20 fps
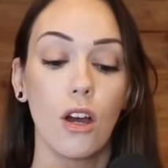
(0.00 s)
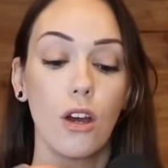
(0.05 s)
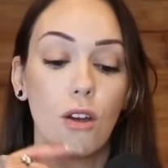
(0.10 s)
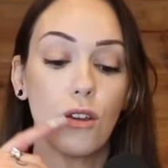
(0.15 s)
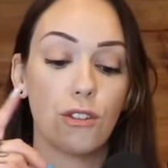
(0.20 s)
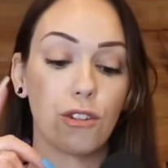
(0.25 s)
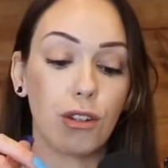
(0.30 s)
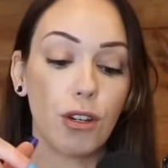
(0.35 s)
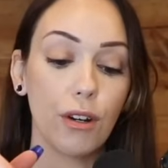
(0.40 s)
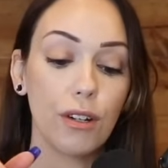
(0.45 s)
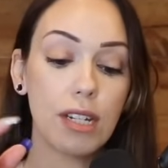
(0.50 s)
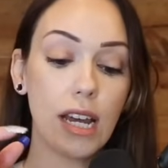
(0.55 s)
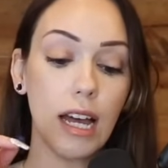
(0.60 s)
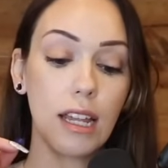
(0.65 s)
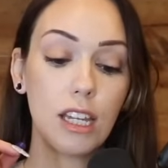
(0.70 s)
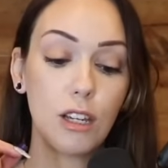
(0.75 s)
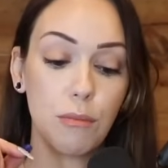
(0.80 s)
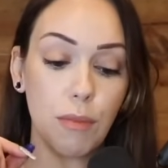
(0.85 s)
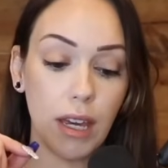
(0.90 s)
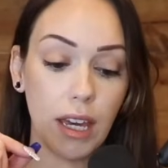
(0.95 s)
So you're
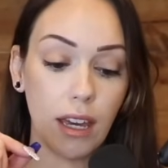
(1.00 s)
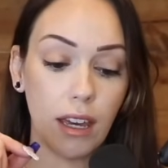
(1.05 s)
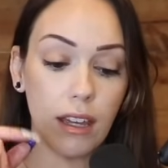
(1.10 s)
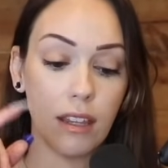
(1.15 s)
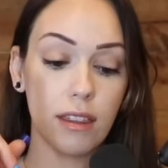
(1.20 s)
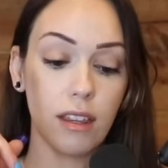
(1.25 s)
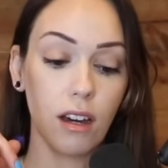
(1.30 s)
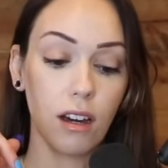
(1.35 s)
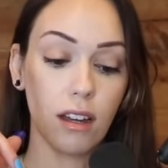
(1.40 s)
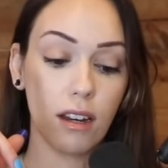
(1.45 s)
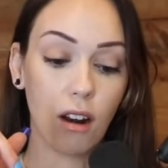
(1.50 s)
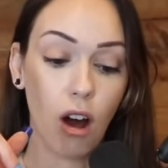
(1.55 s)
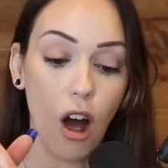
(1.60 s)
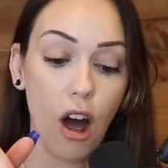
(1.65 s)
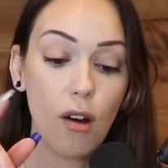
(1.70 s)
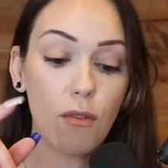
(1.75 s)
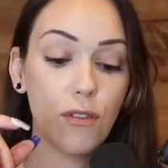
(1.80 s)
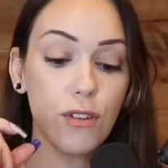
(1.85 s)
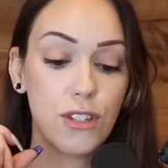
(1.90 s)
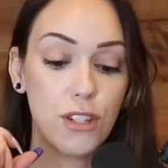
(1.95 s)
telling me that an
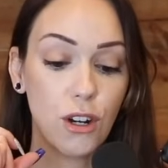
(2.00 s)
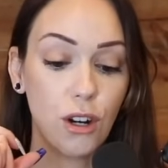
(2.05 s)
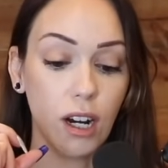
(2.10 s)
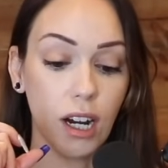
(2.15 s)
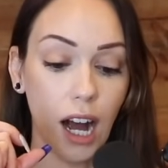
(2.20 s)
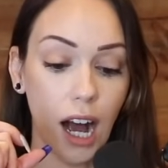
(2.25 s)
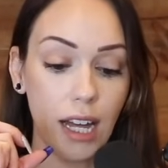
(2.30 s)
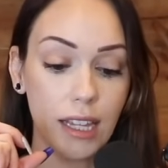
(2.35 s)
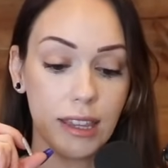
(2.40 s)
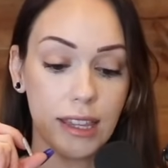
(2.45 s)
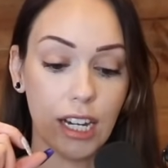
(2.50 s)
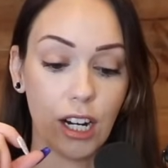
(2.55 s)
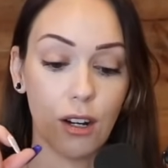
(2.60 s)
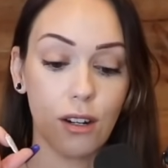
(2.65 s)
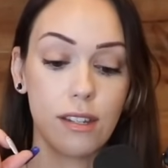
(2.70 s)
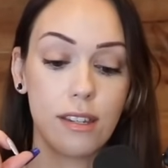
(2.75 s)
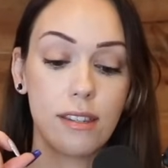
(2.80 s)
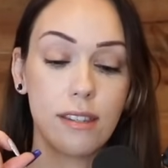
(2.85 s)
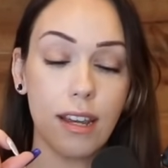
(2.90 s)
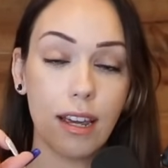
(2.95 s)
officer got there
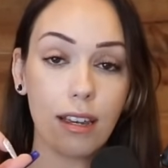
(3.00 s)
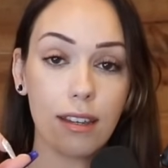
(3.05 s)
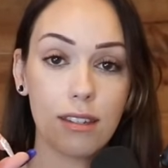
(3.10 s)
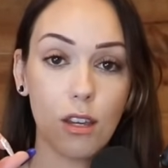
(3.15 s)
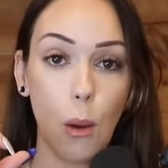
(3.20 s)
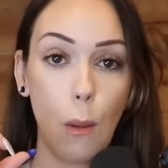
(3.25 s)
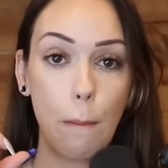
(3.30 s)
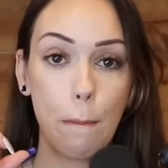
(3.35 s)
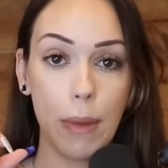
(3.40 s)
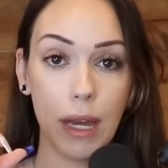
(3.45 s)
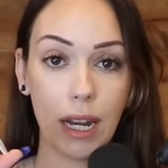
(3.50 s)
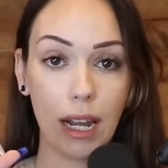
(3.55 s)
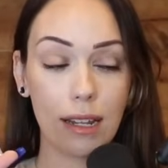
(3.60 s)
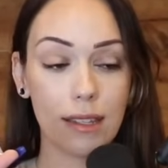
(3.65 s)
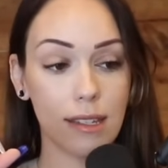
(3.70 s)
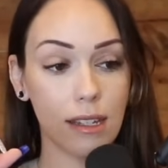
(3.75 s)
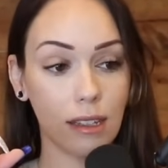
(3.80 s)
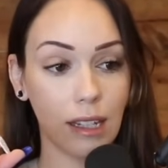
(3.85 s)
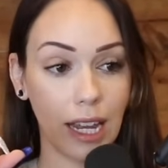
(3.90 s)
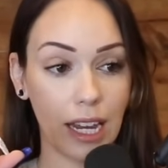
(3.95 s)
6
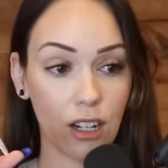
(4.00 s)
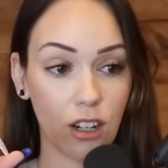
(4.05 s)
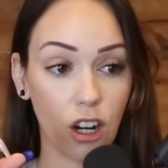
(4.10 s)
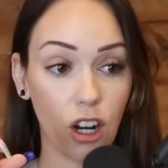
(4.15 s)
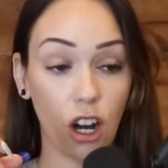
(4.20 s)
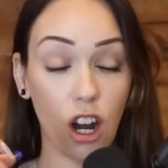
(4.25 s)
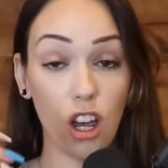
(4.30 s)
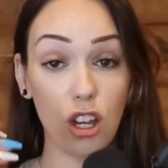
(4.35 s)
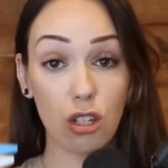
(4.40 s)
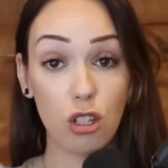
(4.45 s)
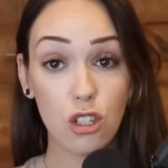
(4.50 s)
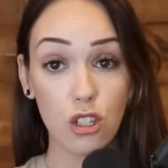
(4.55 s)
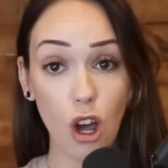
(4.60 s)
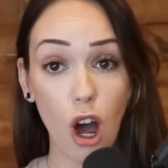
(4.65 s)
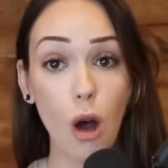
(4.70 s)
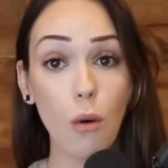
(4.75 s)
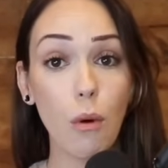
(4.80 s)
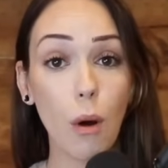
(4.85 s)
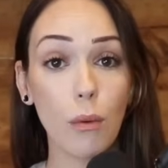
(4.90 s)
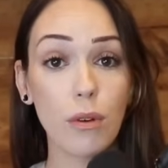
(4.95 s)
minutes later,
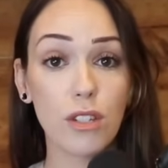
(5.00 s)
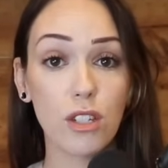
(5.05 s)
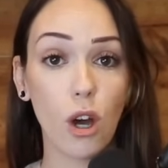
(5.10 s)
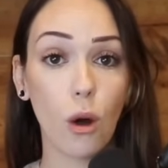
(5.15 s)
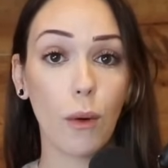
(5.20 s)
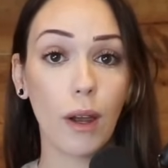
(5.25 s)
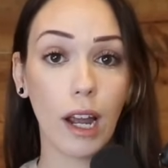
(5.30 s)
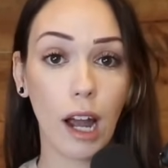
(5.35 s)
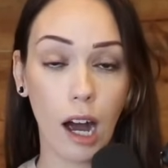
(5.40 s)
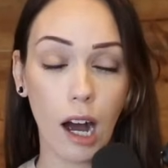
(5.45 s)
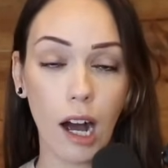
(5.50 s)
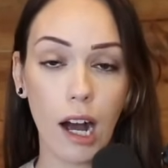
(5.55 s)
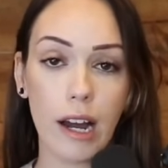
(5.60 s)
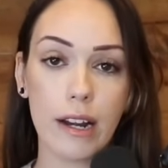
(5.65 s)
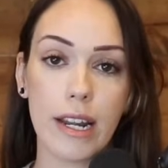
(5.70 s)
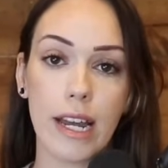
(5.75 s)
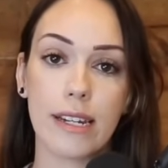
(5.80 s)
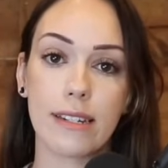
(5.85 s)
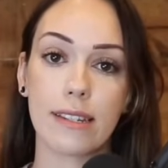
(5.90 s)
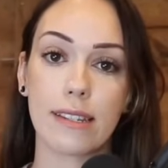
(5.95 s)
saw what was going on,
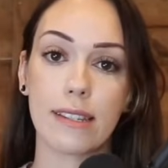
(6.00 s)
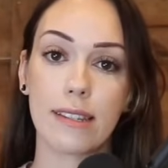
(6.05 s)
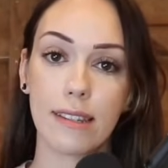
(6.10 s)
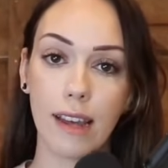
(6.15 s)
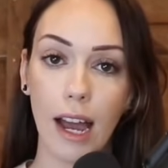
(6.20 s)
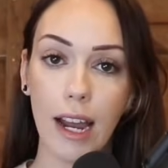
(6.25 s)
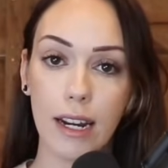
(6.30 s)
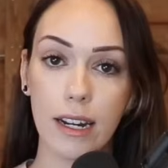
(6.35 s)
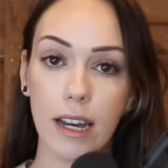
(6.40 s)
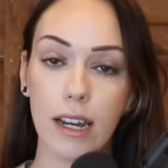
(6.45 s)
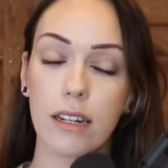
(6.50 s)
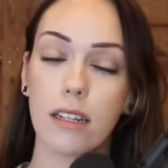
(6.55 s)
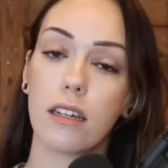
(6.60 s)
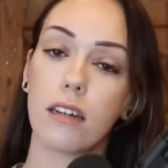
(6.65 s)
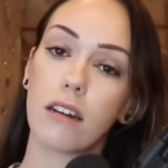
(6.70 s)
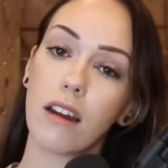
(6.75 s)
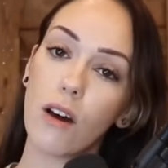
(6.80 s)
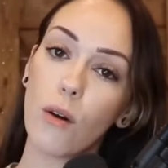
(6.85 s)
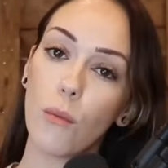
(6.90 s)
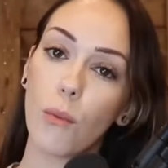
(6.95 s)
and decided, you
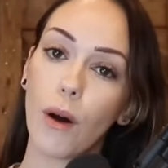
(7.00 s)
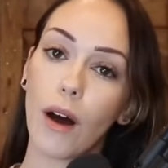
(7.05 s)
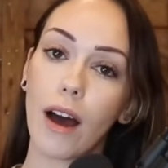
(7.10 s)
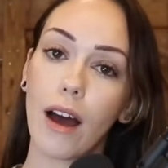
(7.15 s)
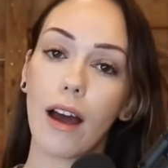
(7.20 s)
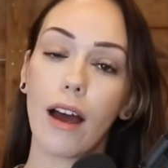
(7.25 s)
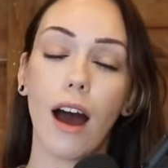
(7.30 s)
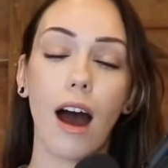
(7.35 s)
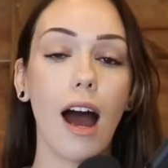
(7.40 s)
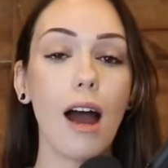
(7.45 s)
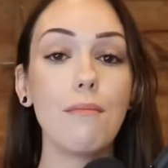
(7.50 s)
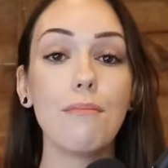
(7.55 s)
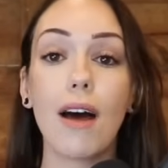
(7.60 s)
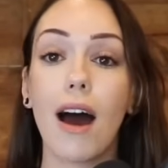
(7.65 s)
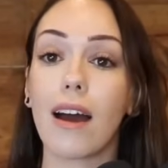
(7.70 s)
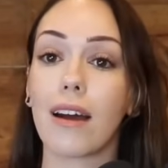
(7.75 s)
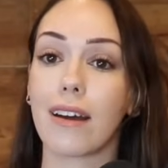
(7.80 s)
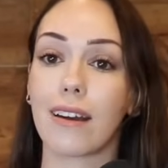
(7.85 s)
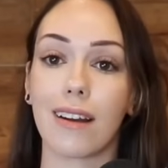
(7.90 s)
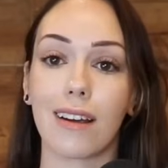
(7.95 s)
know what, I'm
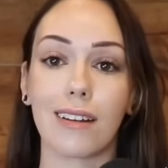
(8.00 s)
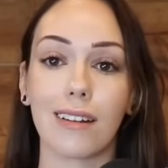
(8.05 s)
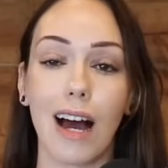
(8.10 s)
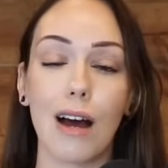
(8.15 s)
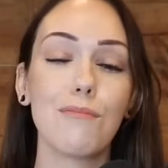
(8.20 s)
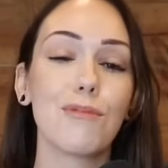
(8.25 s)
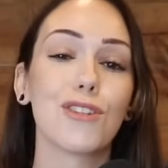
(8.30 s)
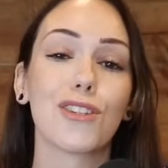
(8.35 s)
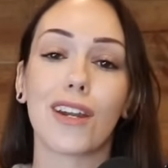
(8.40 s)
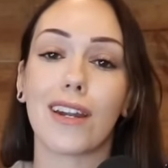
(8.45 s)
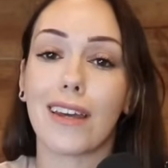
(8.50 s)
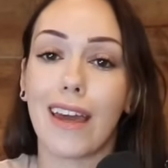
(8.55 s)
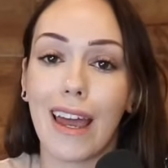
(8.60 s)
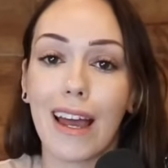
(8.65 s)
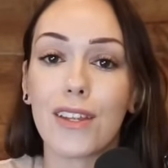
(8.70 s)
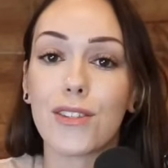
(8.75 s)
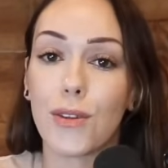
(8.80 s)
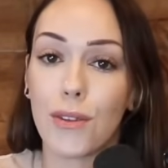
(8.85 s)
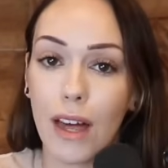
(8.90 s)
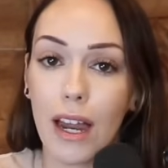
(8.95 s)
just gonna
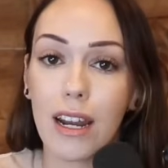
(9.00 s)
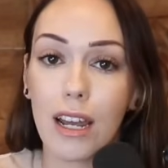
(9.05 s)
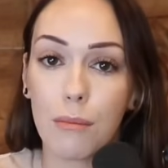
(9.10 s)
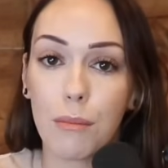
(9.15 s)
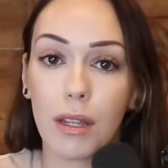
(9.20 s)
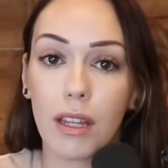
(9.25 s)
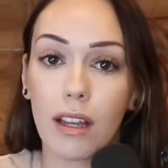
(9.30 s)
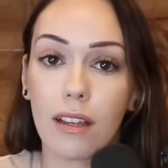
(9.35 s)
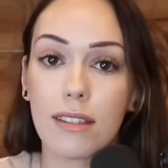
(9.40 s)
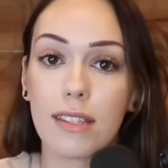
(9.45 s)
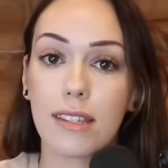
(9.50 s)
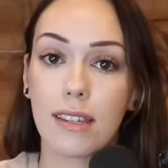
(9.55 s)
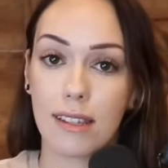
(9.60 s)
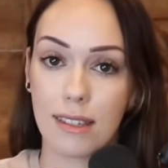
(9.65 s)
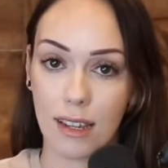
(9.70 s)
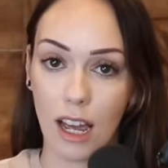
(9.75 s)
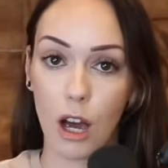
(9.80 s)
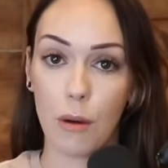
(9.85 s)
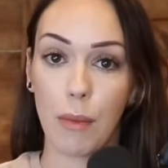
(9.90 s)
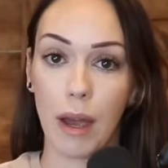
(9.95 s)
cancel that ambulance that's
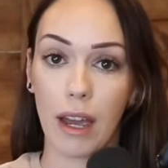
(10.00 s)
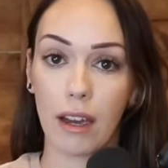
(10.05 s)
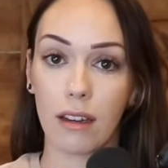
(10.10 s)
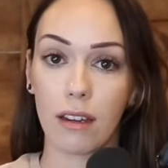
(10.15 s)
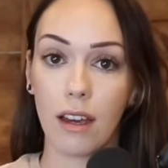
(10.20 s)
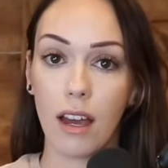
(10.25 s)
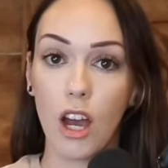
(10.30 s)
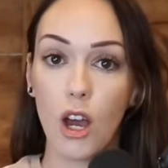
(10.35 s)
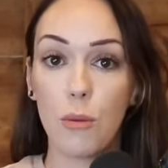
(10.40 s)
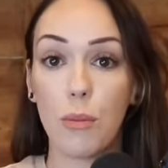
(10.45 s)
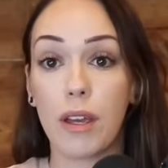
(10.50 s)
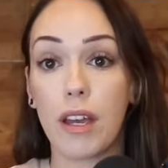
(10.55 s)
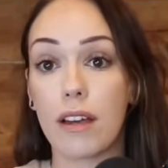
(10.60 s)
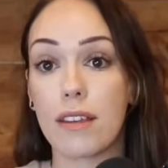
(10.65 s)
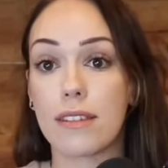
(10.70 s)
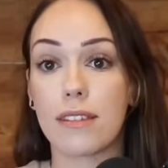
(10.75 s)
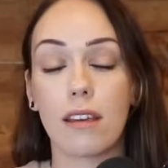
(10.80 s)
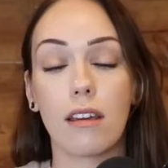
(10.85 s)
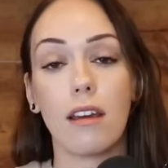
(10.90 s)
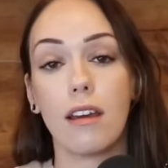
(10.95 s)
coming
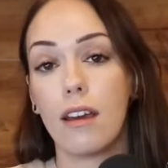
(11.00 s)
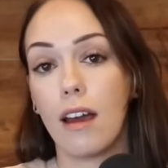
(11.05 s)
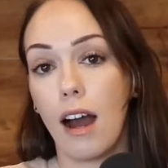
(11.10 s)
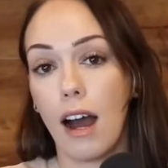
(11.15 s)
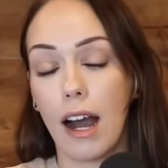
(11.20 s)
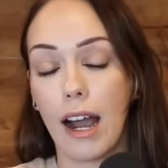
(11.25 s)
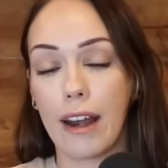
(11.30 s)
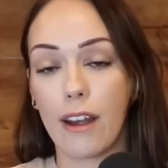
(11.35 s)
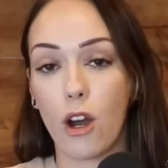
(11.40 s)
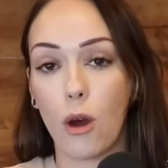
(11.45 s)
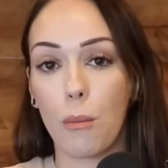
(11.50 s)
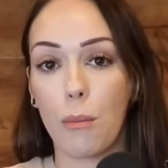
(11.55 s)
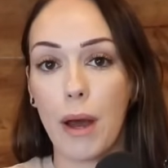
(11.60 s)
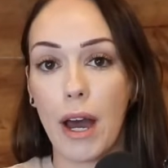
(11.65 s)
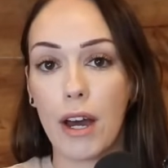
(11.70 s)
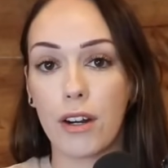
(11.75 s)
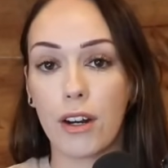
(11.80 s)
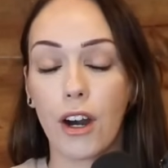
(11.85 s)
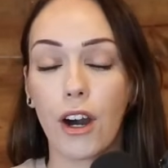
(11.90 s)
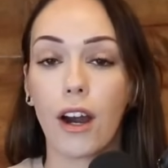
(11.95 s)
because I know
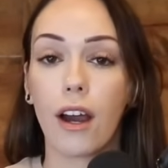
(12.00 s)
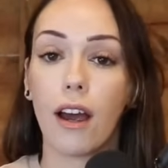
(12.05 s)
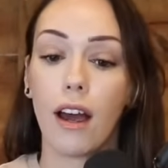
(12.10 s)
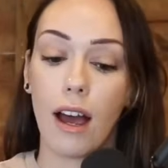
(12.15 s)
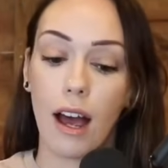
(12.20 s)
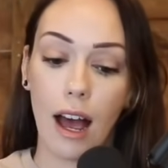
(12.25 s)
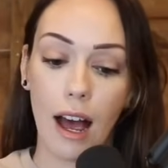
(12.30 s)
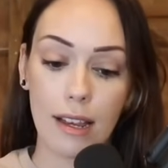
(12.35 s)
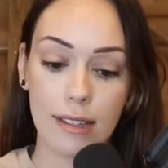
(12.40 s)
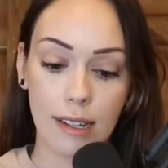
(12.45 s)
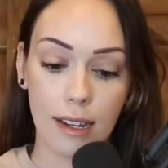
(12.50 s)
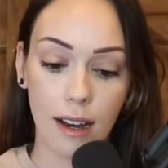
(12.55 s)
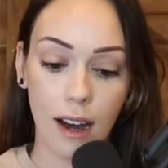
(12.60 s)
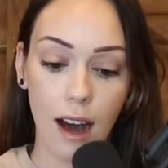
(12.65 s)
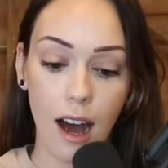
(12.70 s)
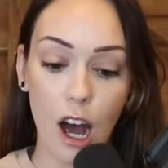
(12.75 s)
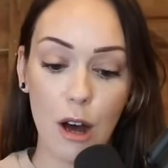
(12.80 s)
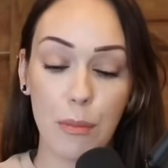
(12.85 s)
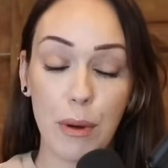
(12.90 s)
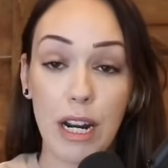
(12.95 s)
better as a
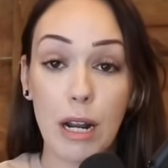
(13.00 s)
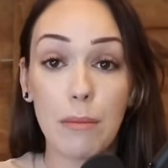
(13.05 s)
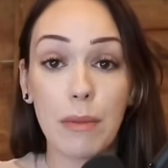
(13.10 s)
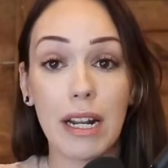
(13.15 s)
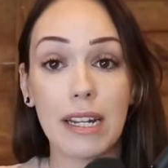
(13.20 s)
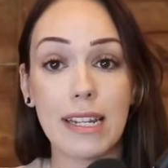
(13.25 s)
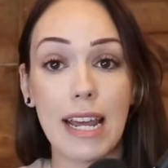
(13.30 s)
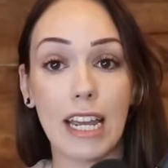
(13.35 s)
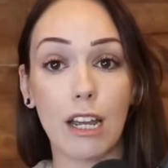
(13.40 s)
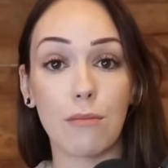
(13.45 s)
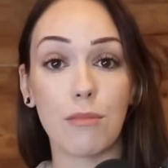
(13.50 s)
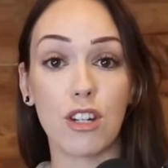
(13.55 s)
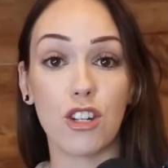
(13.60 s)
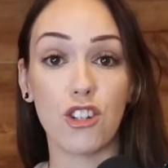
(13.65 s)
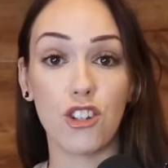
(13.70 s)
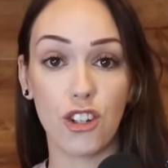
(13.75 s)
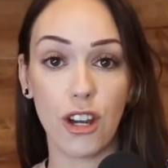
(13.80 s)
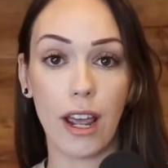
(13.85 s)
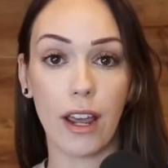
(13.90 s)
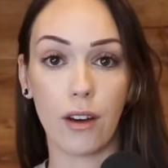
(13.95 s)
cop, and I'm gonna take him to
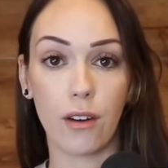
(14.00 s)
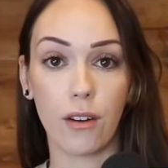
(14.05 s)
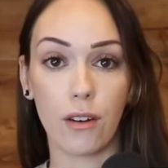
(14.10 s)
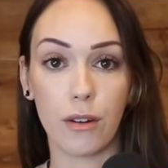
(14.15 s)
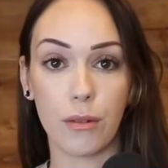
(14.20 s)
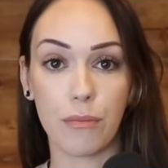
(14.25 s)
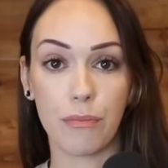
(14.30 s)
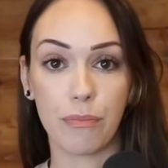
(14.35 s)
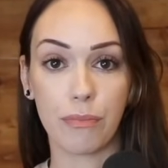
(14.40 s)
jail.